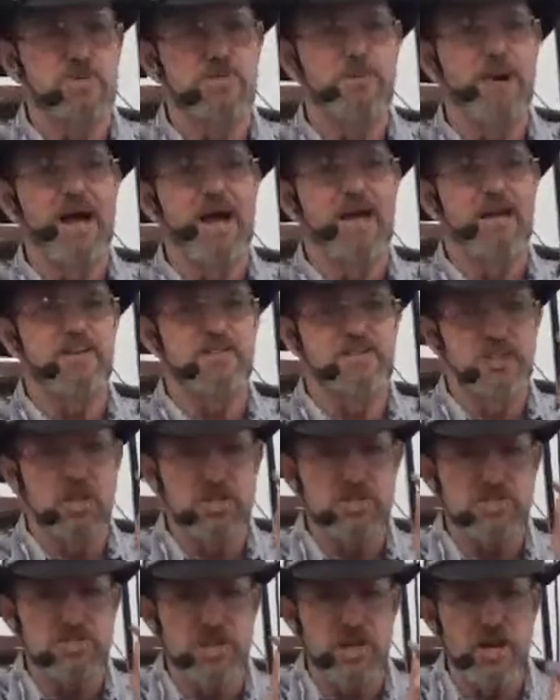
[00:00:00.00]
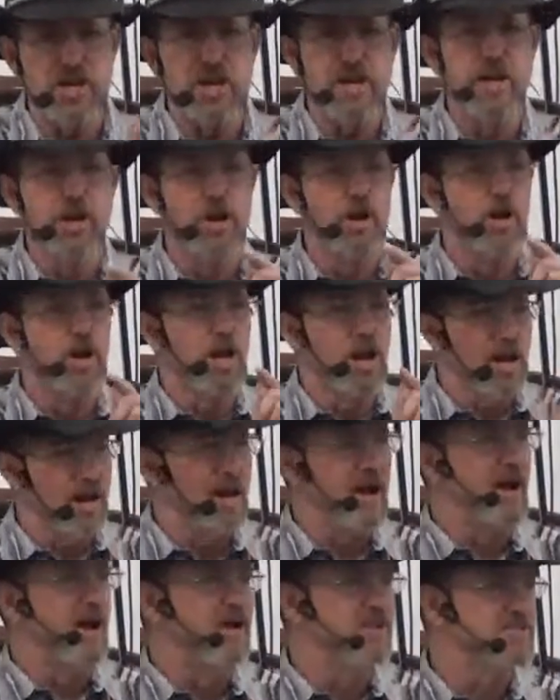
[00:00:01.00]
was made just a little
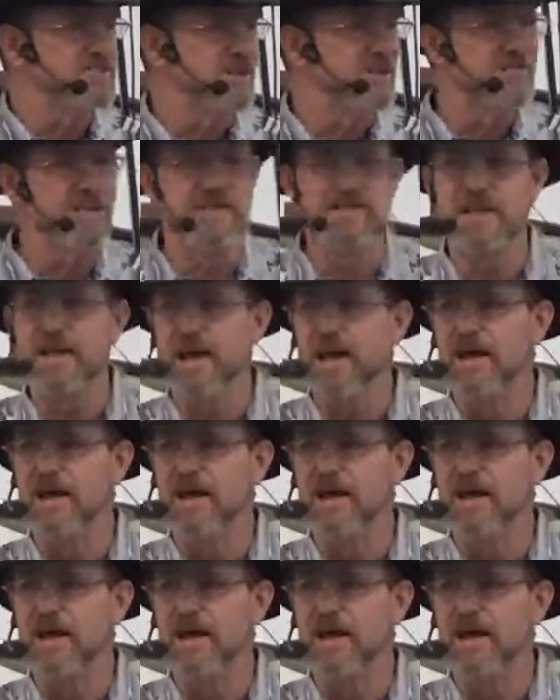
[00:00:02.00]
less than the